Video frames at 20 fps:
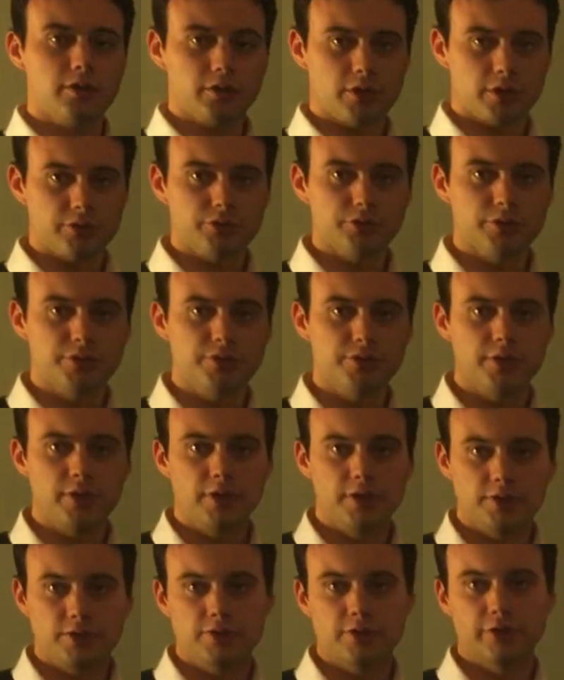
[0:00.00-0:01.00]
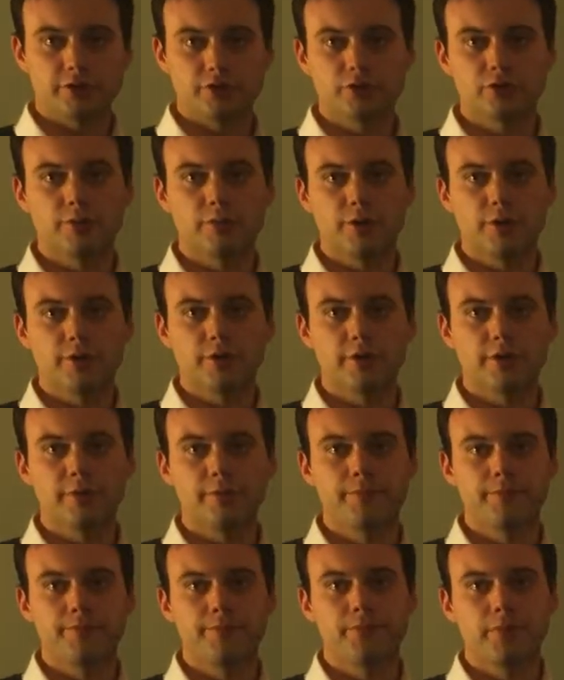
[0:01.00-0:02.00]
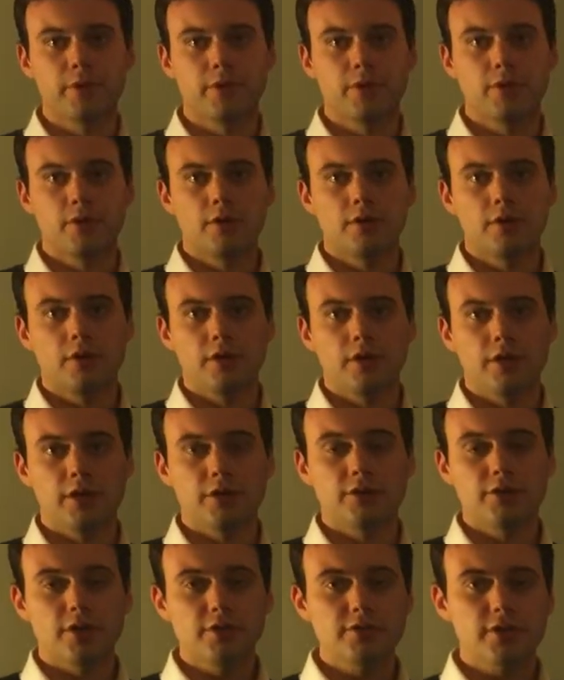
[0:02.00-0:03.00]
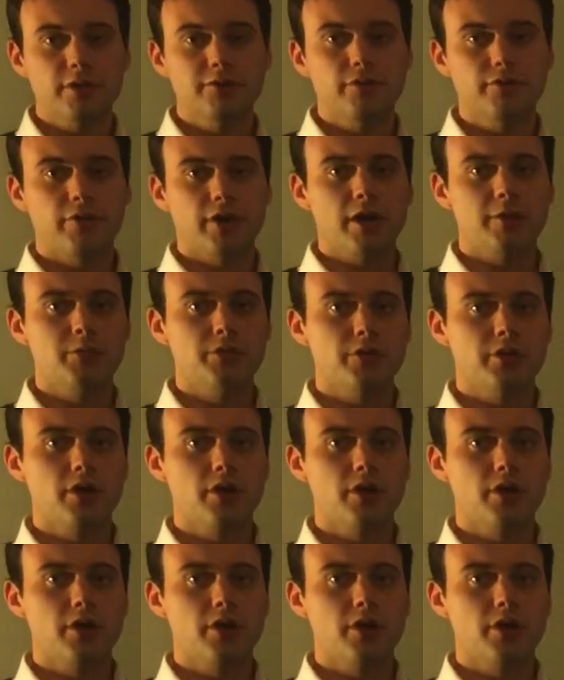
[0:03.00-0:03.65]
countries in Central America. It does have a vibrant